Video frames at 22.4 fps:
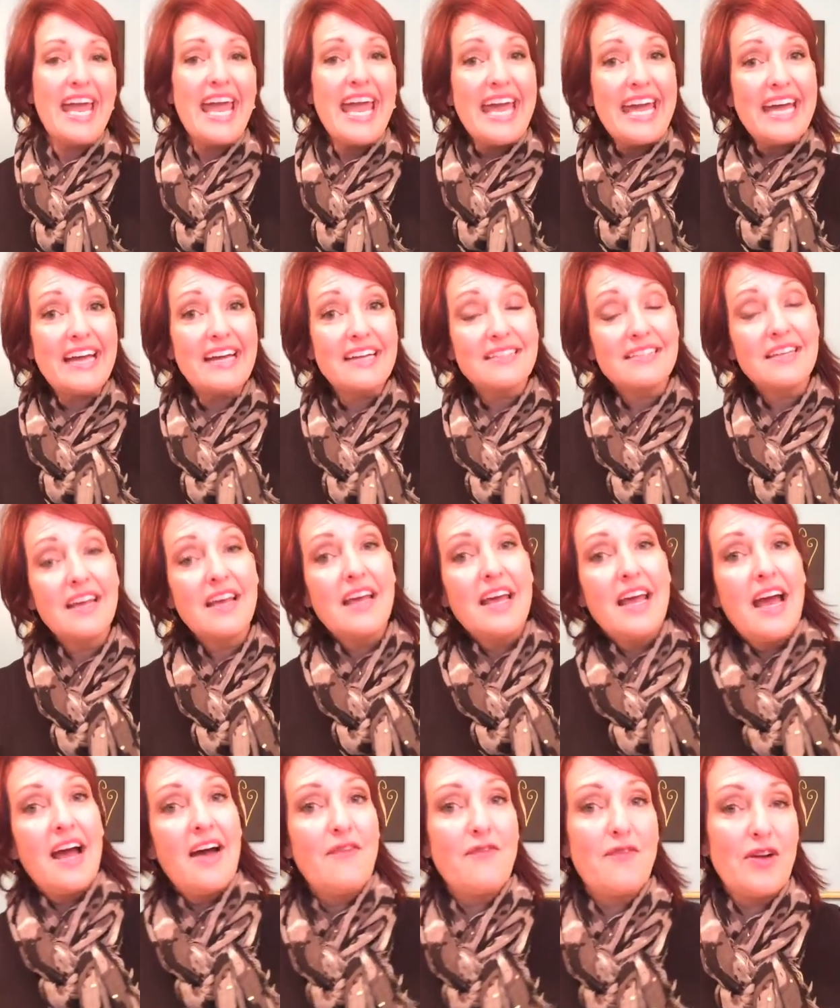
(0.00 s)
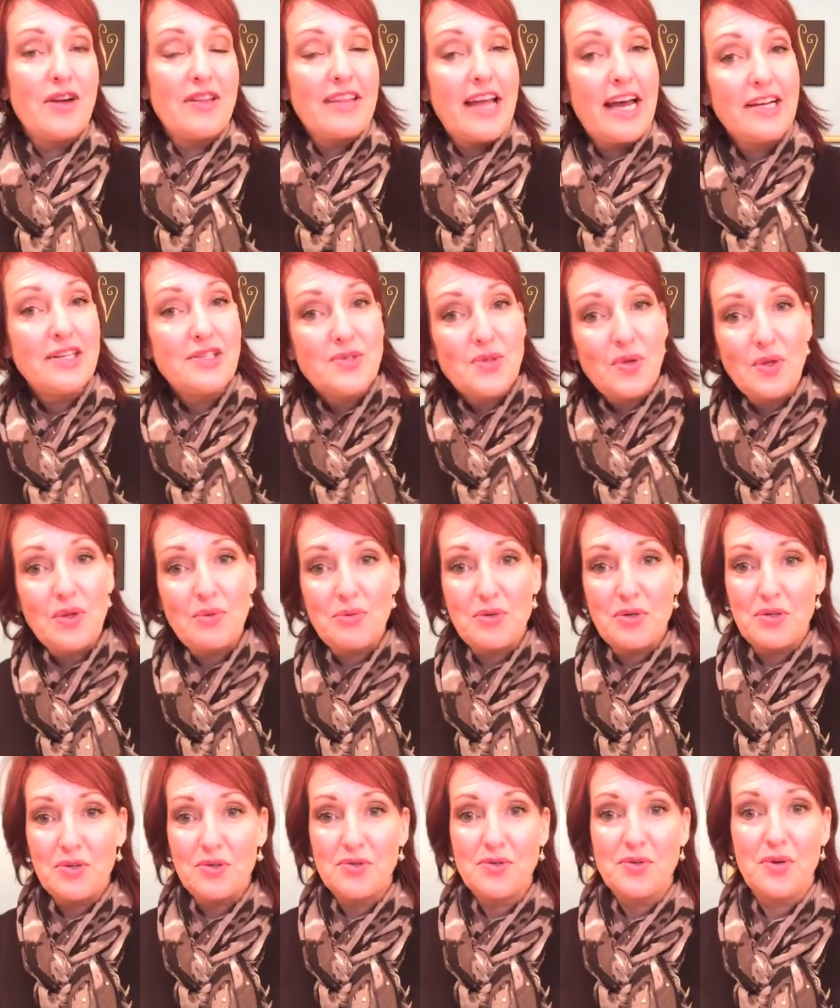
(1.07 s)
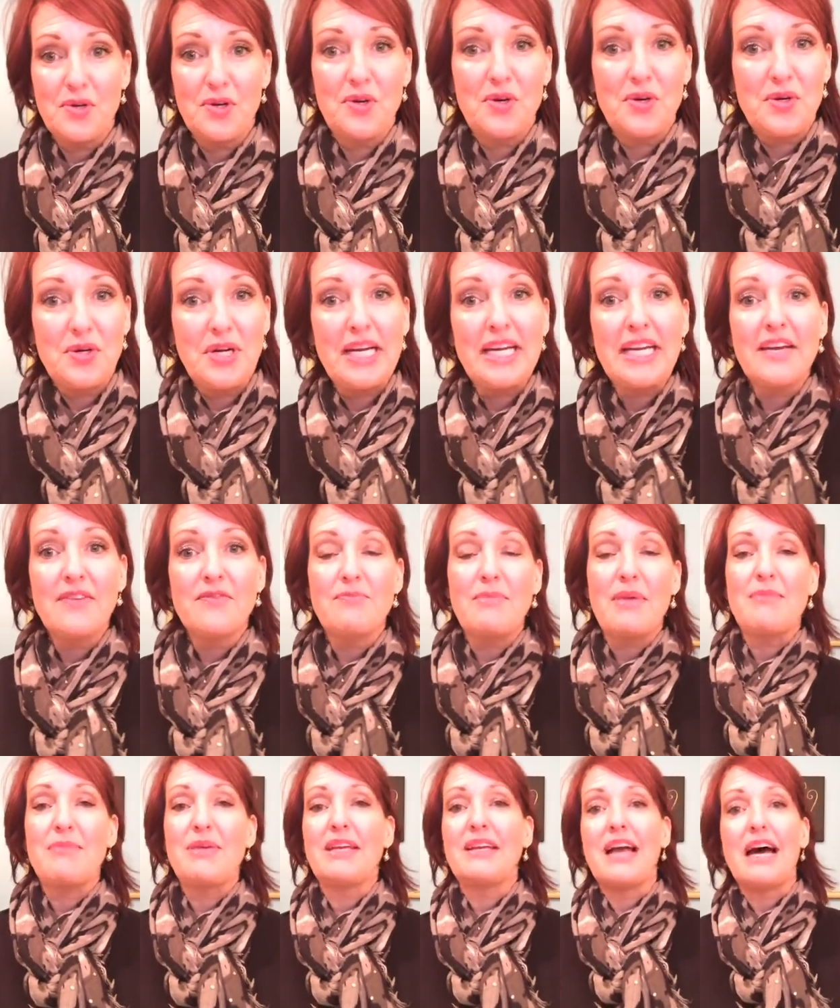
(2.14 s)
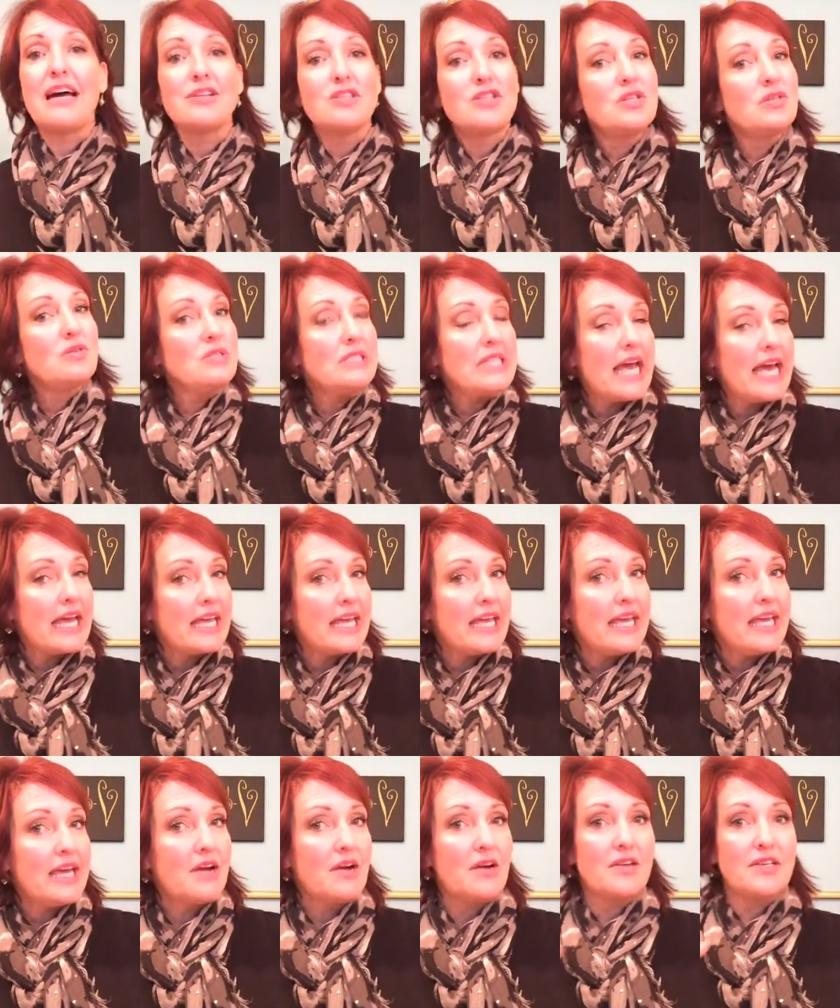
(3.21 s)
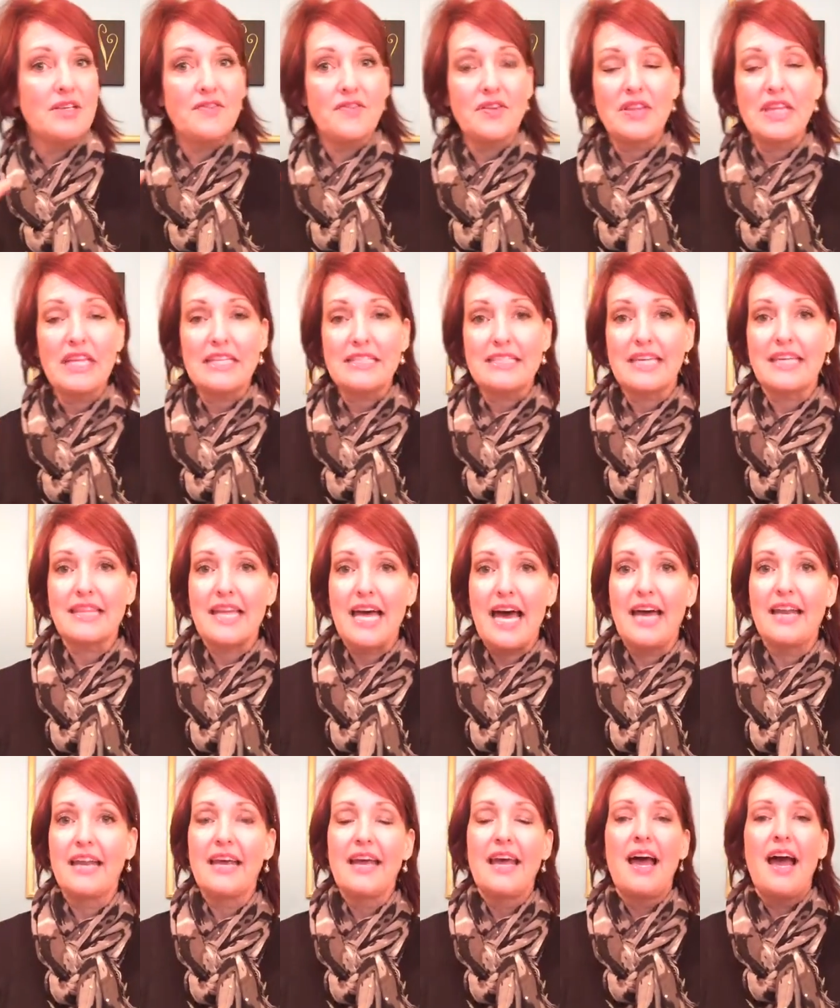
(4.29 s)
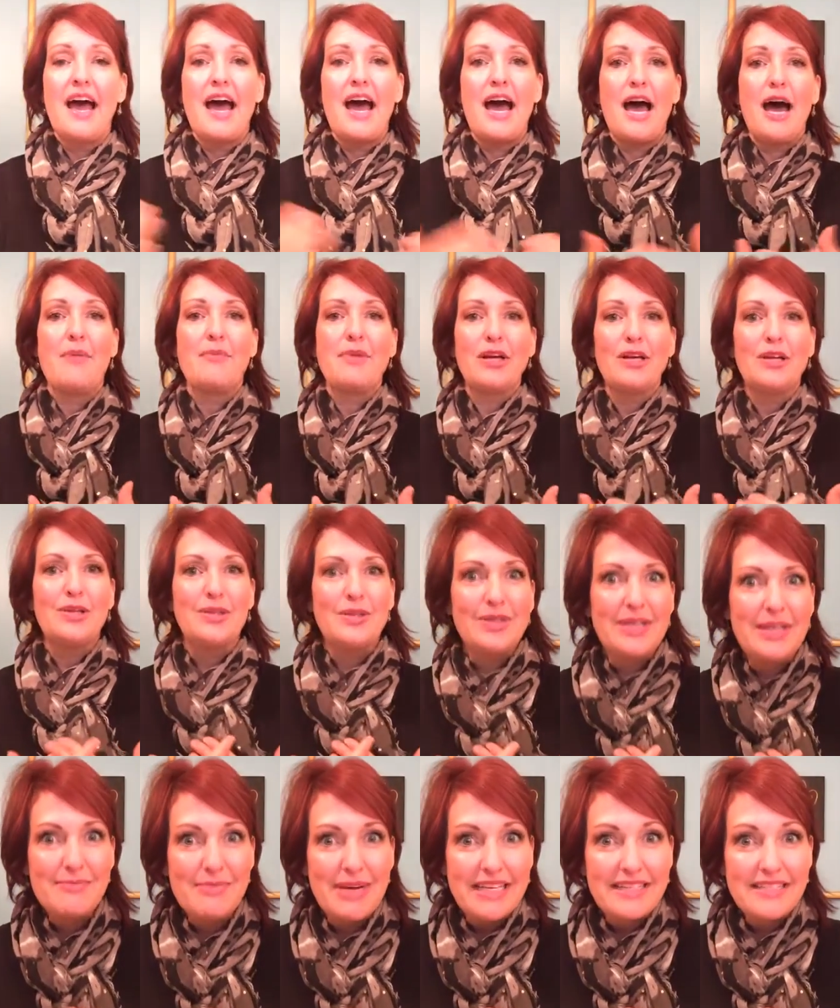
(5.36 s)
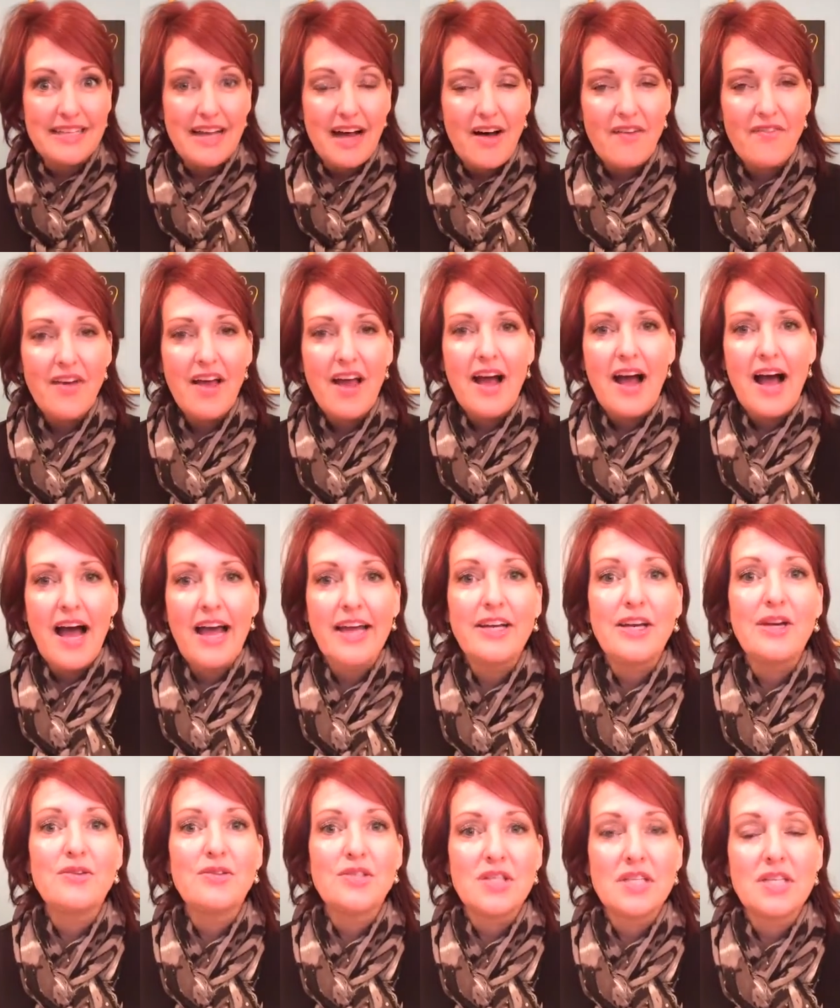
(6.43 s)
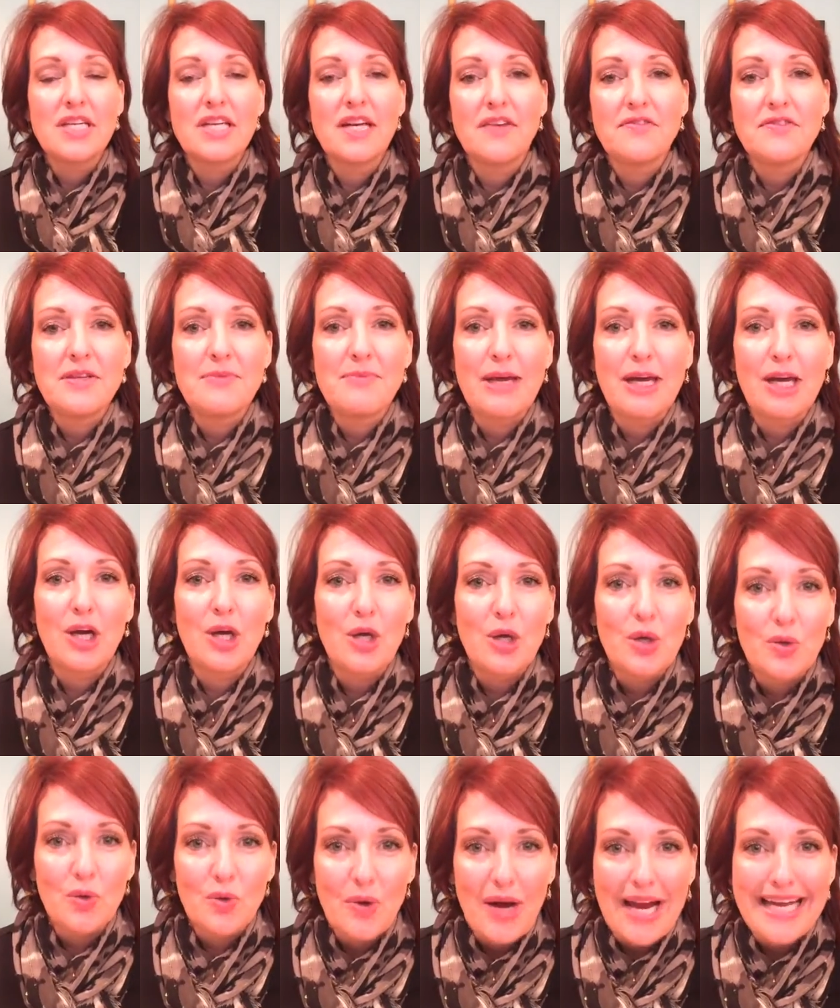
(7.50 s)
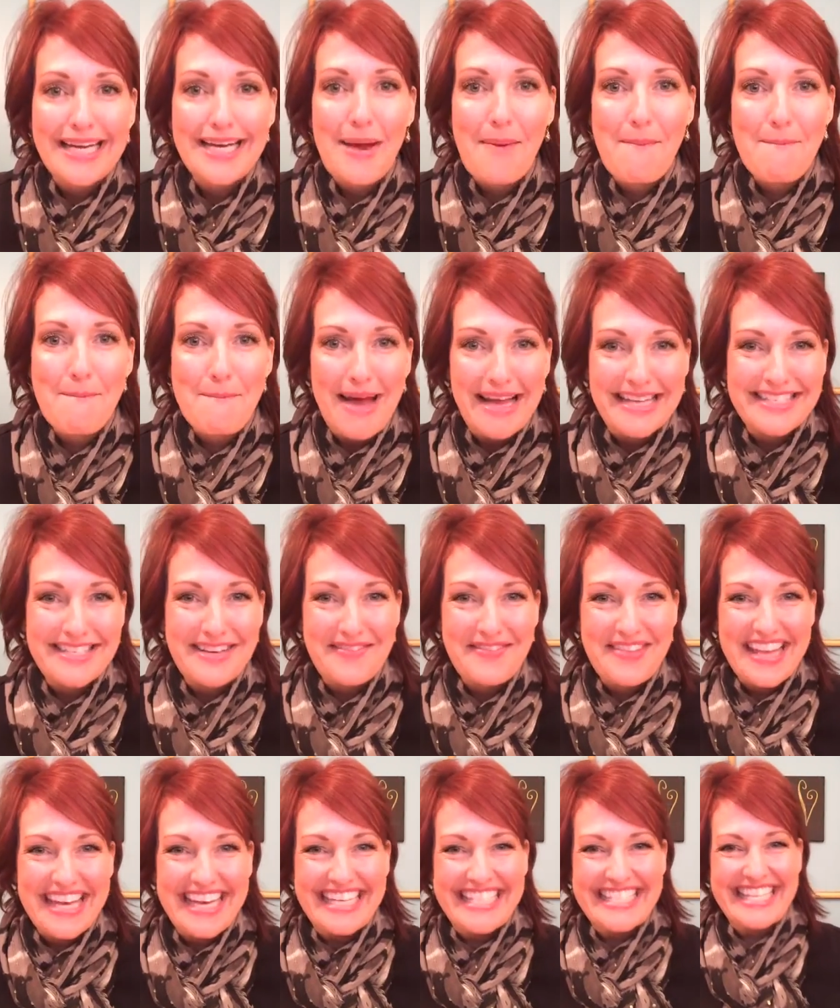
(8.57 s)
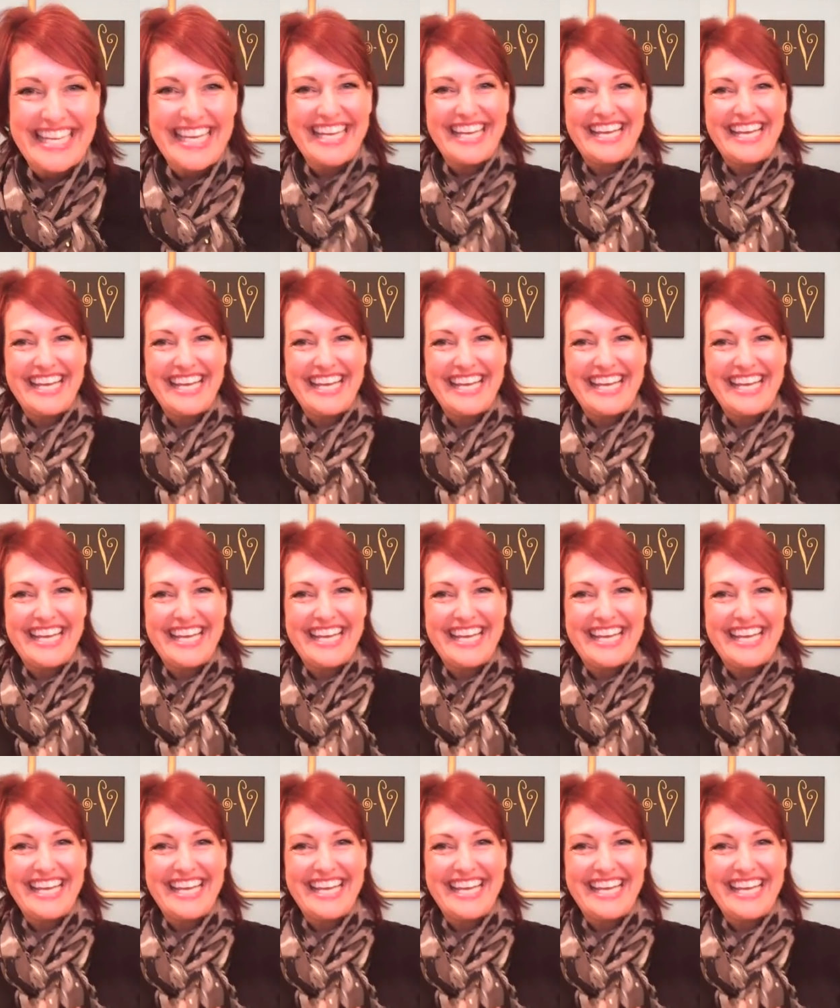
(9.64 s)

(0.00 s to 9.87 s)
And for a lot of solopreneurs who are creative, maybe not too techy or different things like that, um, including myself, I know just enough to make a great mess of things.